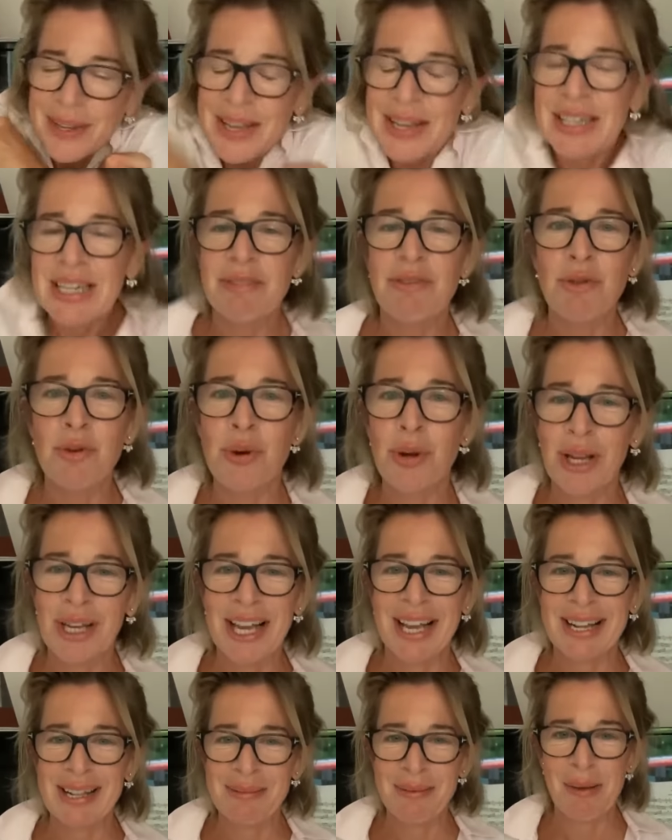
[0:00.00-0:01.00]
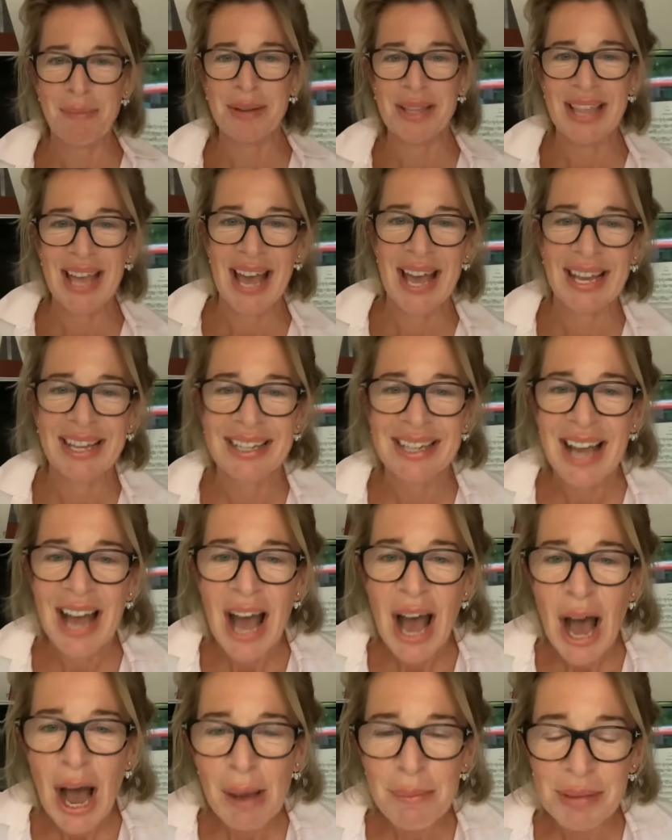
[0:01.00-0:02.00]
give you all a cuddle when we're there.
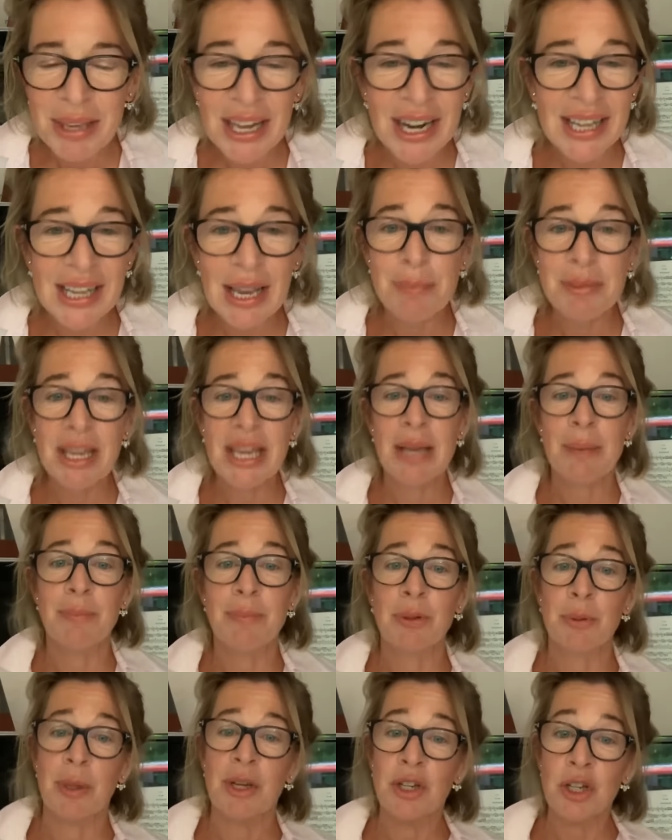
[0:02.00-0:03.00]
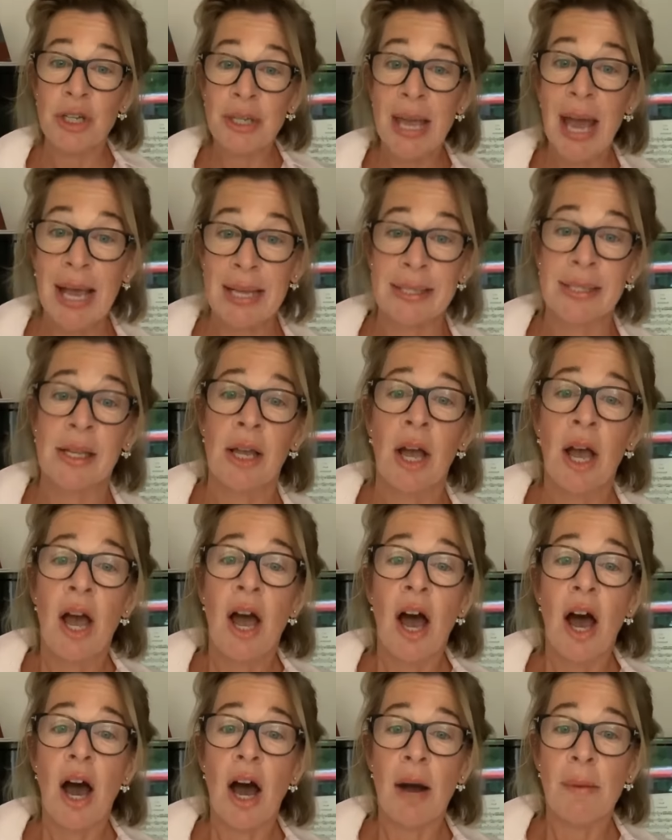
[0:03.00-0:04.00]
Can I come to Ipswich? Yes.
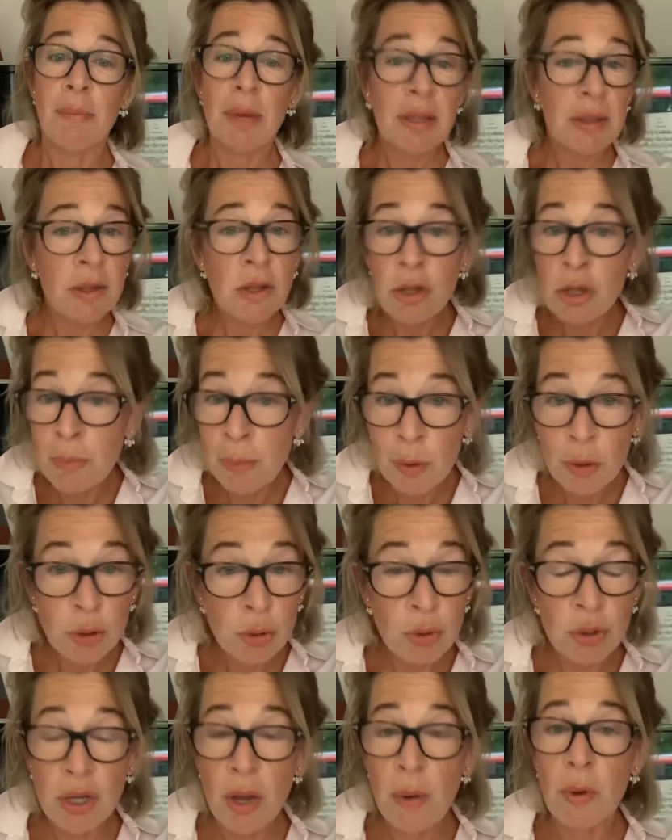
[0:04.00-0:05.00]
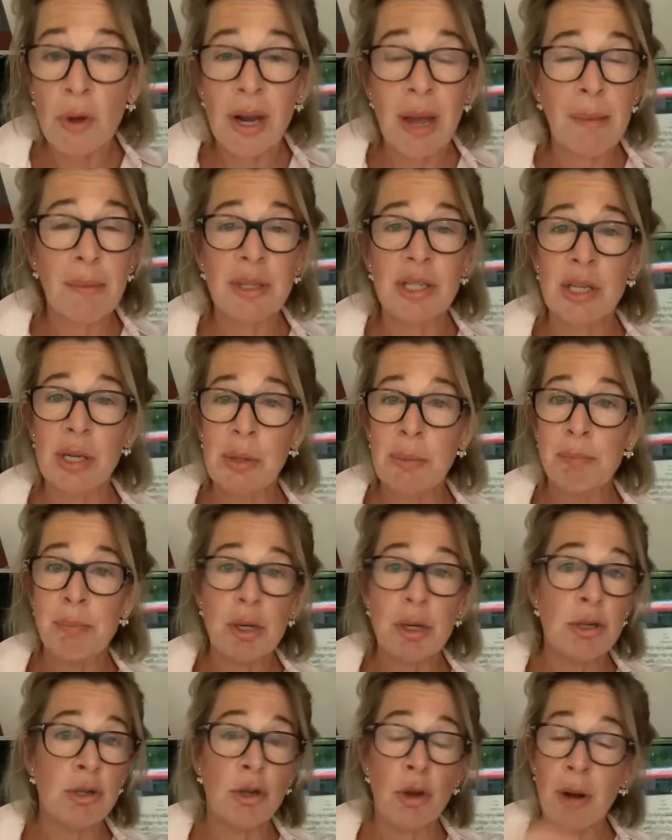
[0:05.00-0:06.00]
The book's also on Amazon, but
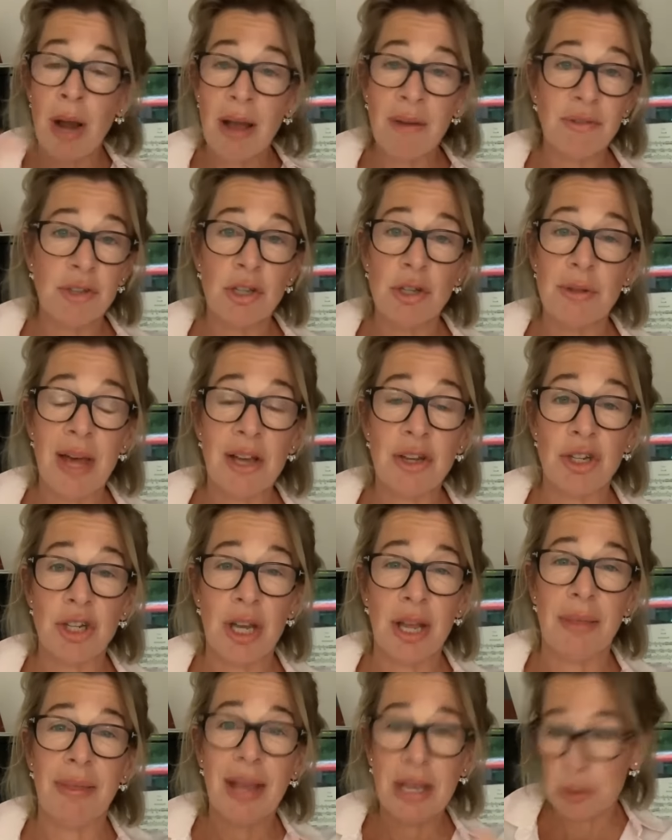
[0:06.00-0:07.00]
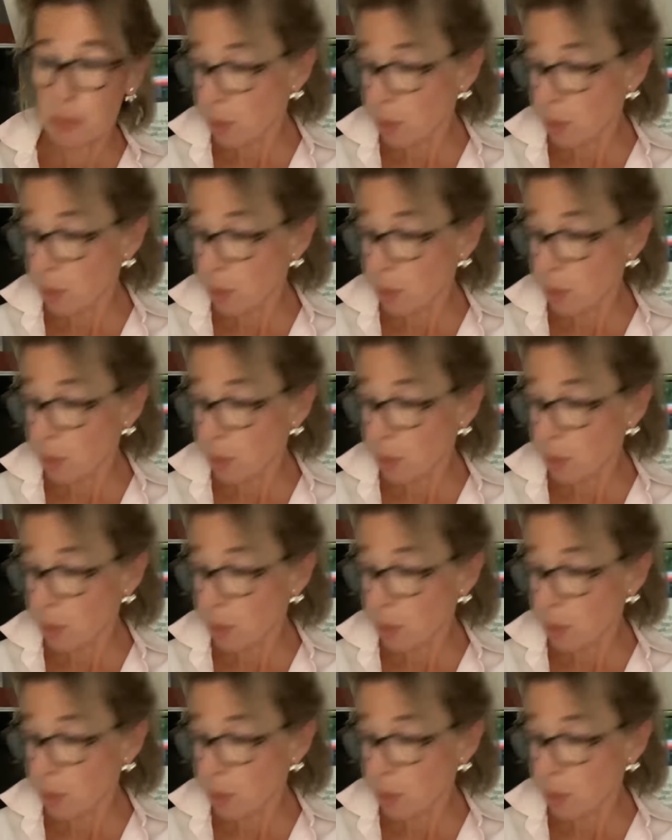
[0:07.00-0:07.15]
you don't have to do that shit. That's